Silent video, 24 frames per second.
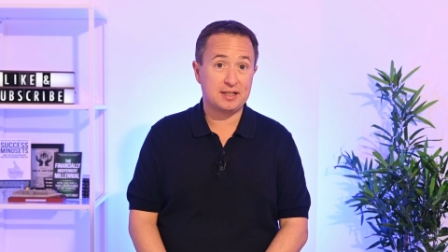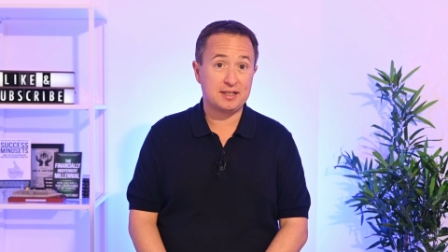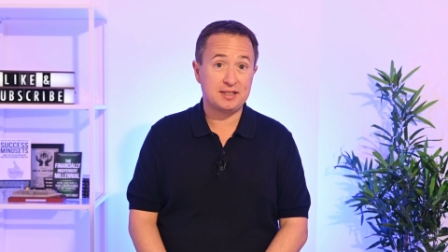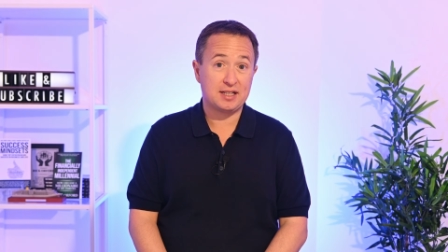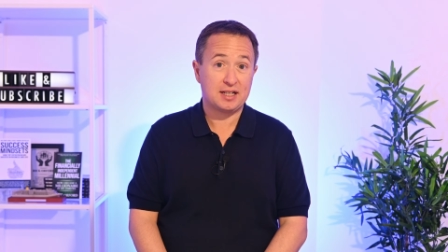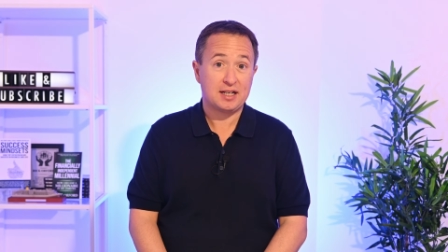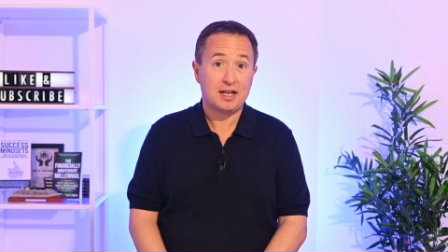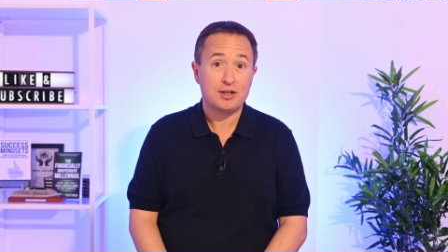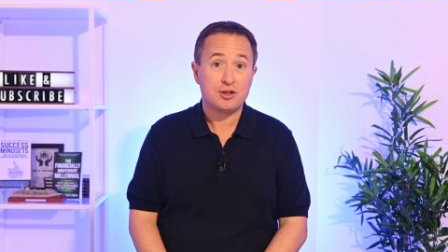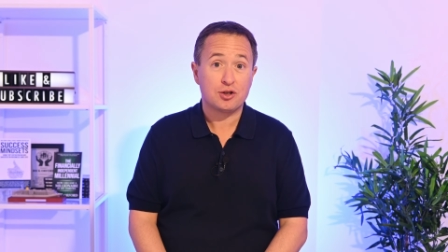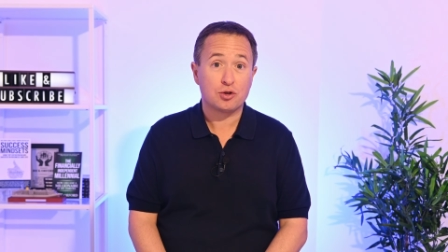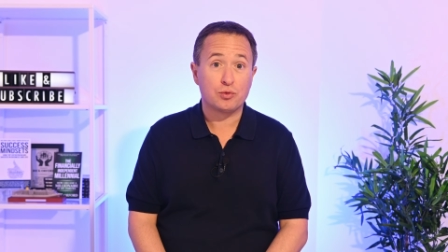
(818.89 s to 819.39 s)
is
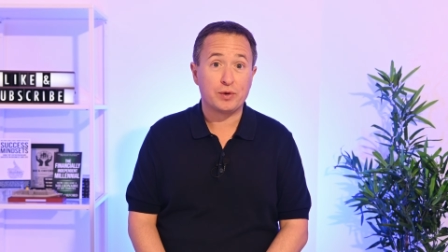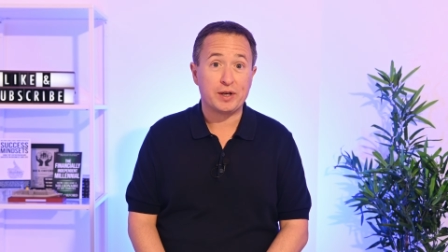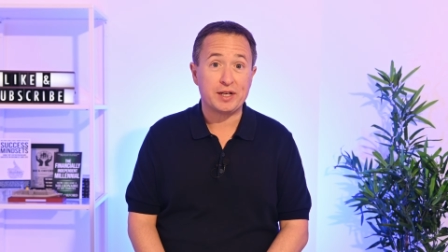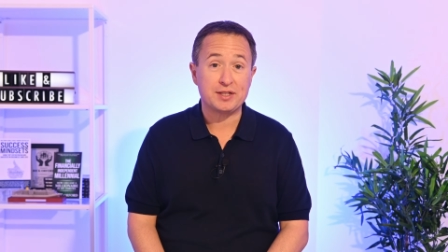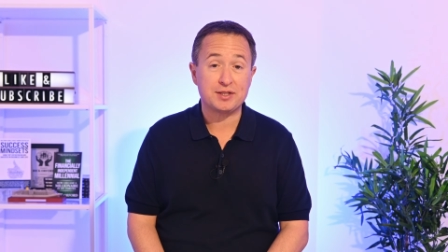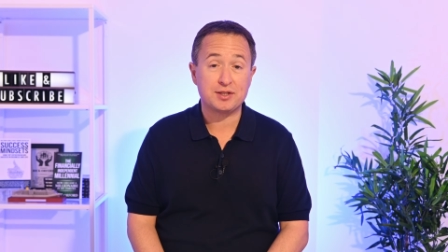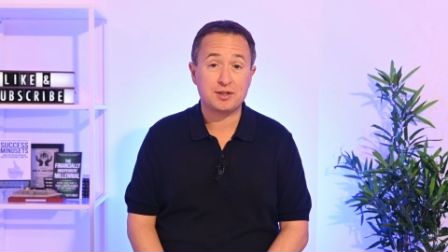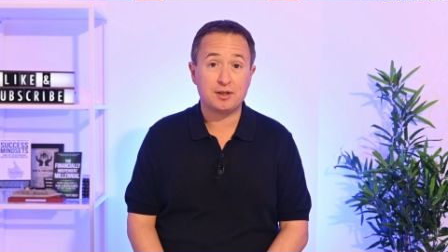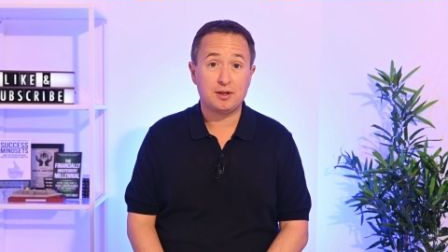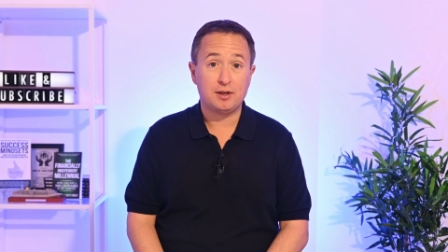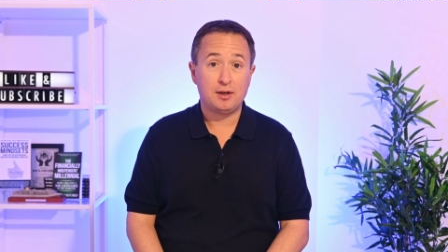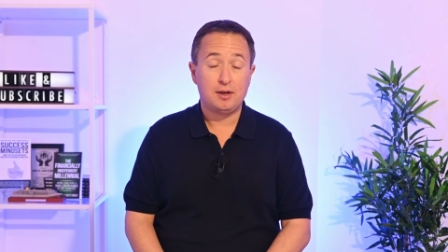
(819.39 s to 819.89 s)
another
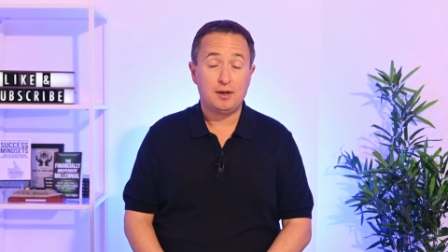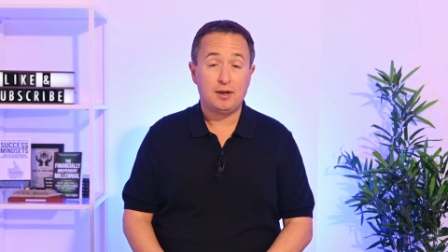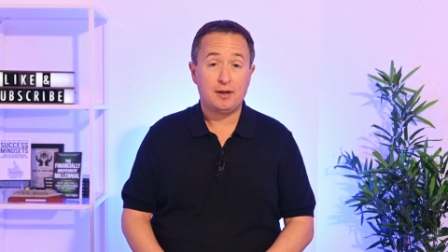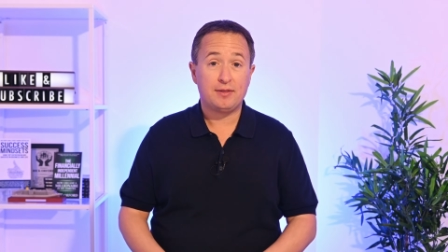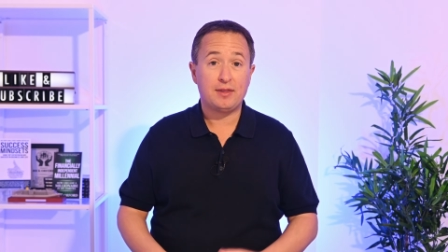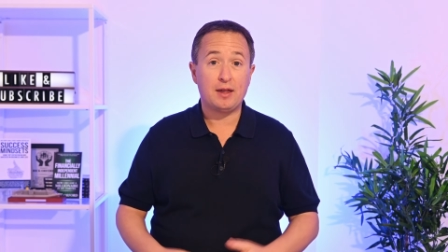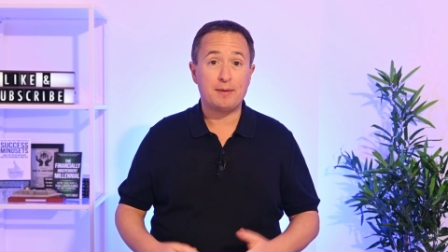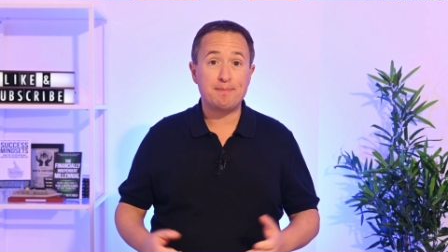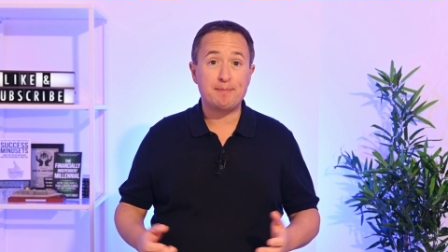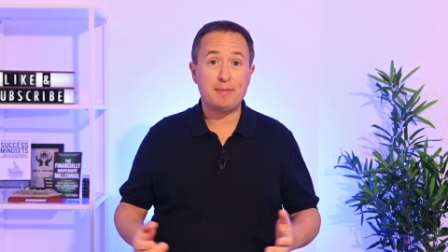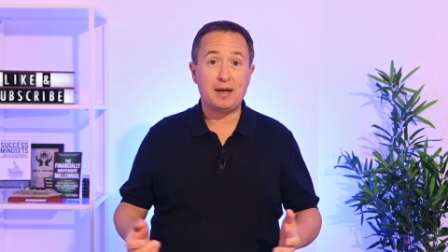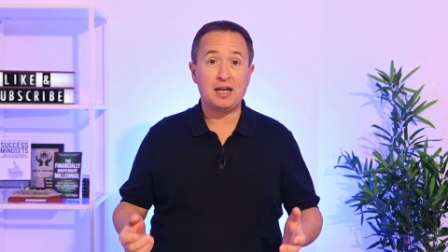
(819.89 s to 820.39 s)
risk
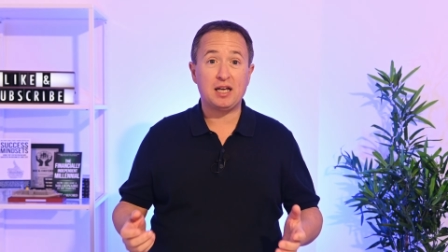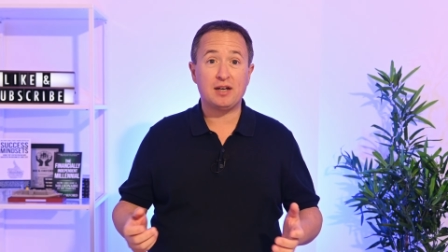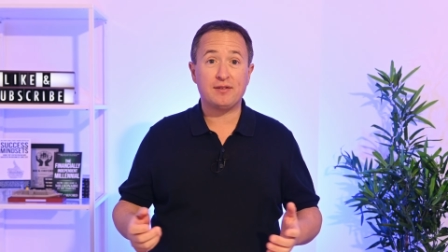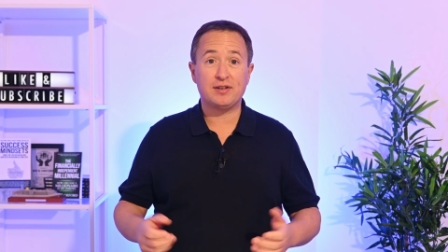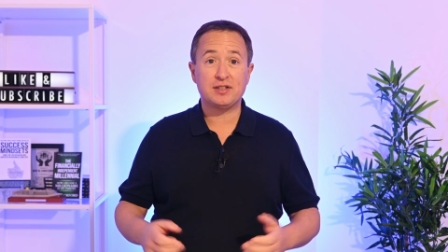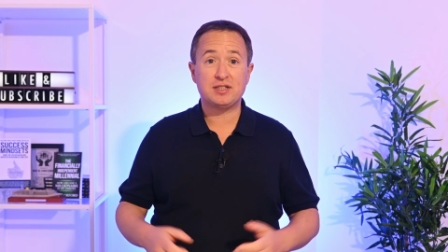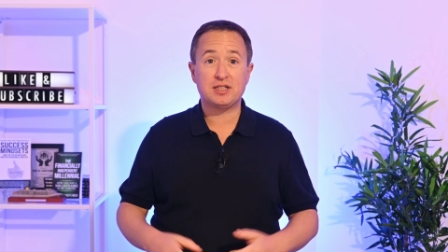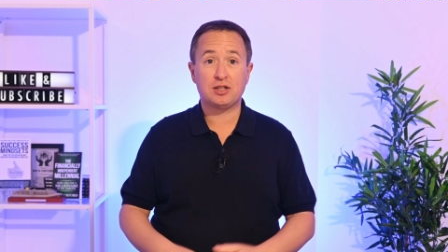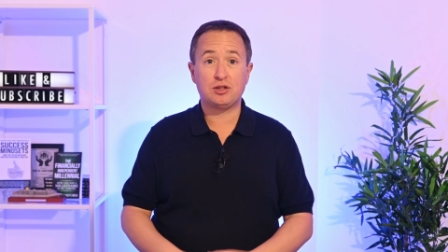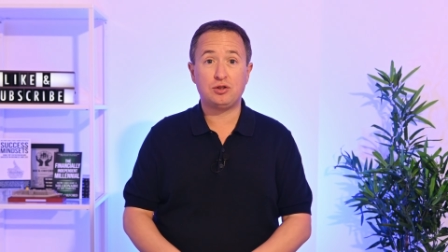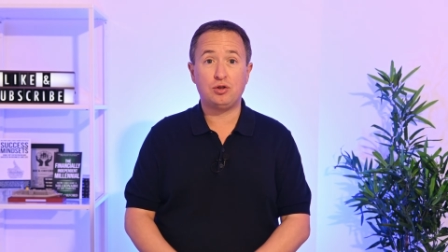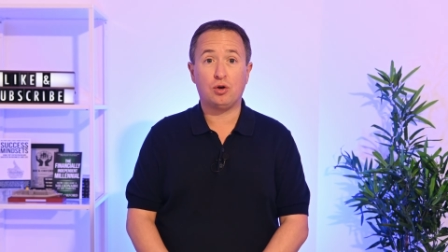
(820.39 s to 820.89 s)
that many of
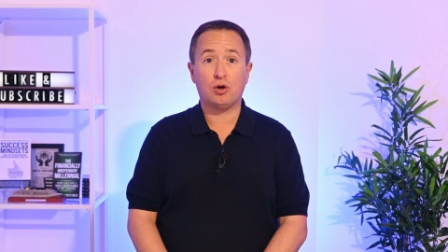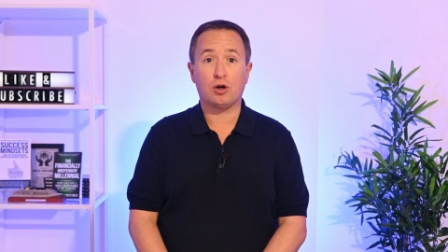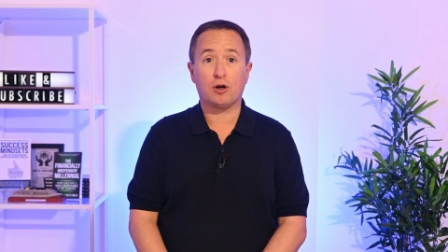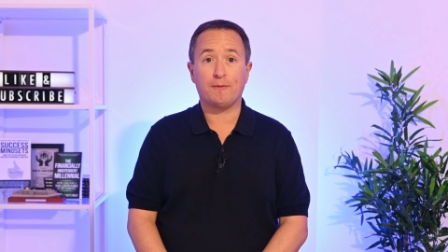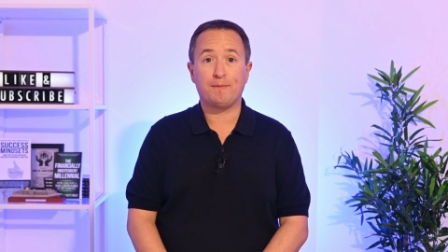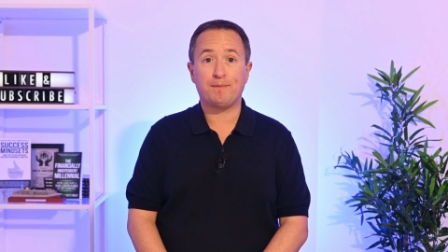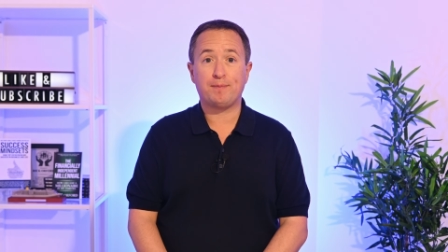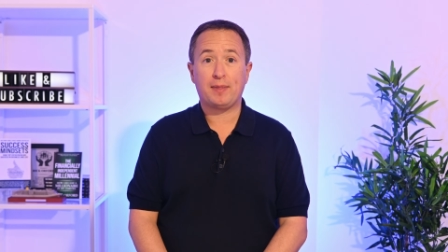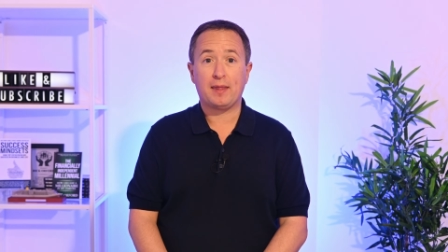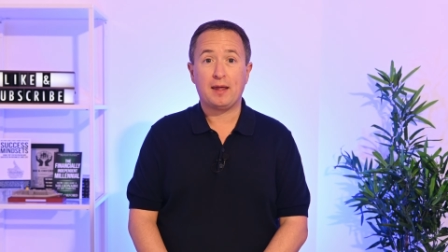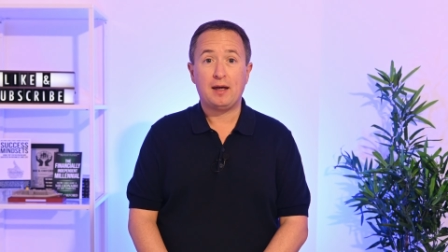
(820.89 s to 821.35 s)
us ignore.